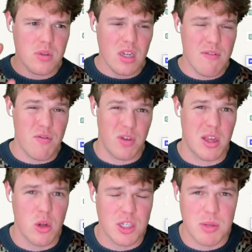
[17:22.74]
if you feel like you
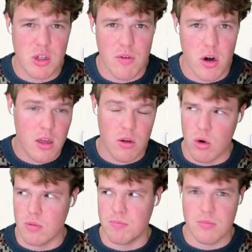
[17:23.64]
learned something so far,
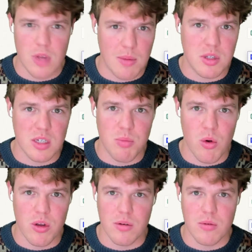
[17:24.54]
or up to this
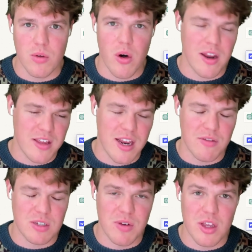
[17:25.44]
point, or at the end of
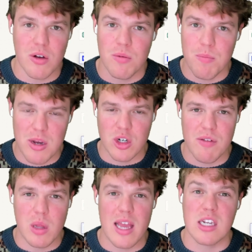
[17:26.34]
this video, make sure to leave
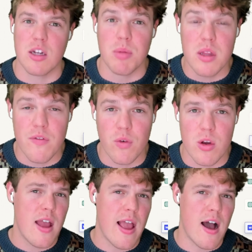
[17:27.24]
a like. It's completely
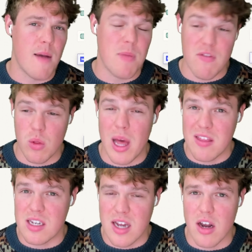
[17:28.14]
free. Uh, if you like
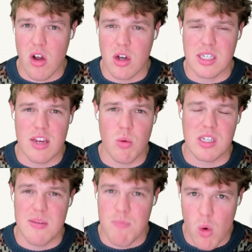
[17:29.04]
this kind of content, you want to
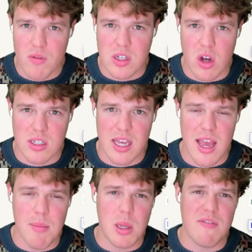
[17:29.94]
see more of this content,
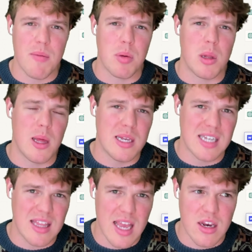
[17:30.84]
I'm gonna leave a playlist
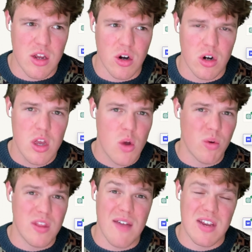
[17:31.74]
at the end here.
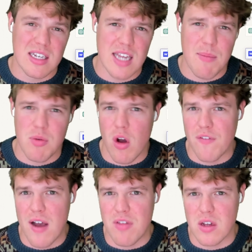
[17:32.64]
We're diving into Zapier, all
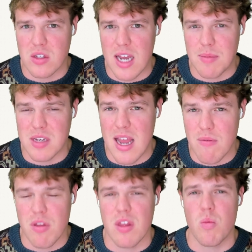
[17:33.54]
5,000 apps, and
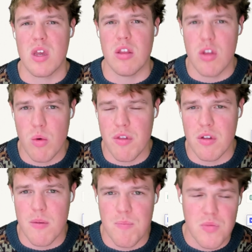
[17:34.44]
everything we can do with
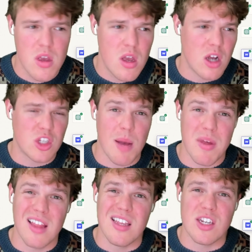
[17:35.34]
them. On top of
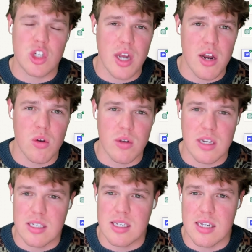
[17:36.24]
that, this channel
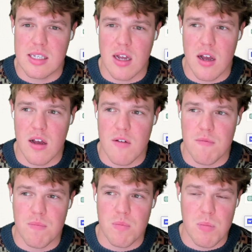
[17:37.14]
consists of
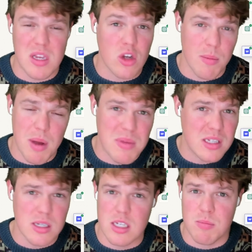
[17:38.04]
me talking about
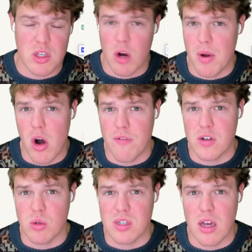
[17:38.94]
business, me talking about
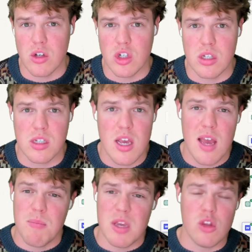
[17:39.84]
artificial intelligence,
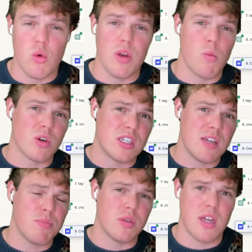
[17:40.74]
me doing more
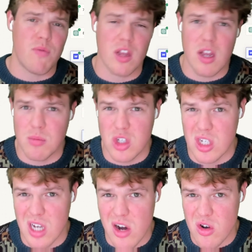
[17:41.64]
simple stuff when it comes to
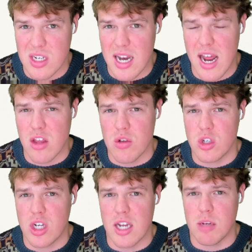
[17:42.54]
just understanding how to use
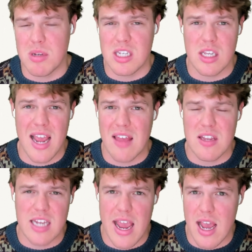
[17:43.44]
ChatGPT and
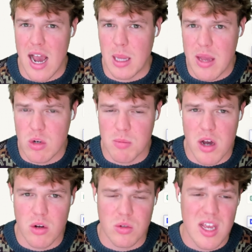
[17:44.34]
these AI language
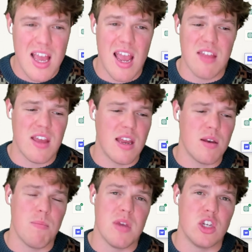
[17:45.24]
models, and then
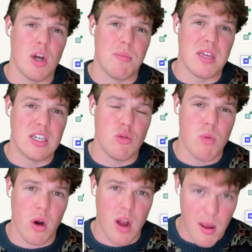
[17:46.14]
me jumping into
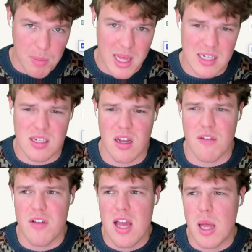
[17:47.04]
more complex
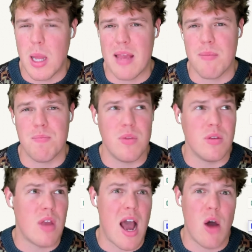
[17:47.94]
stuff like
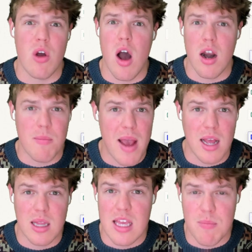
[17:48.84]
how to
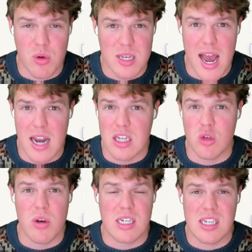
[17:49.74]
automatically input data into
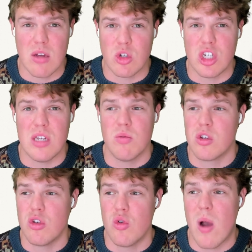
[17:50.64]
an Excel sheet so
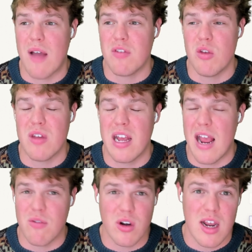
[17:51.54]
you don't have to do that
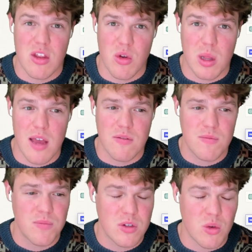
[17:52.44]
ever again in your life.
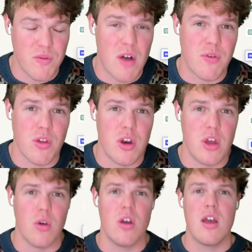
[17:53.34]
So without further
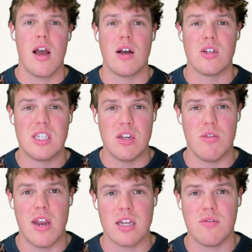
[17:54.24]
ado, I'll see you in
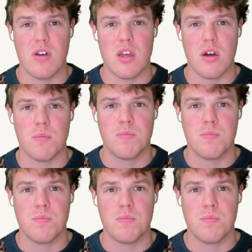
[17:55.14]
the next video.